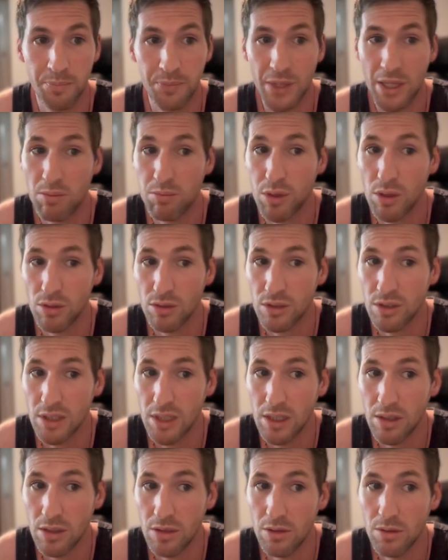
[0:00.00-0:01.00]
approach
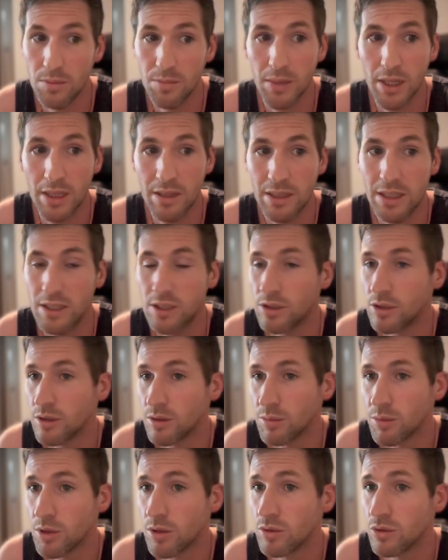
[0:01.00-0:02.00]
0, and this should
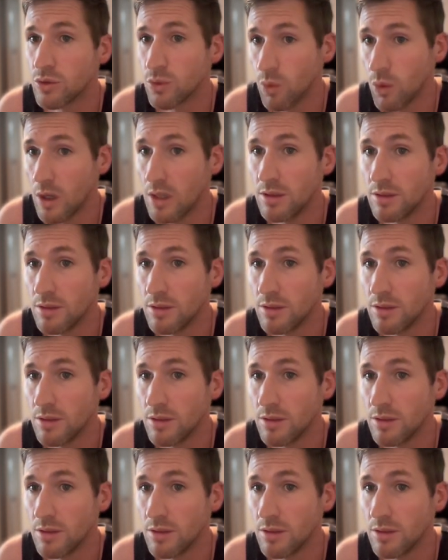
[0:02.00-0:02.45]
approach 1.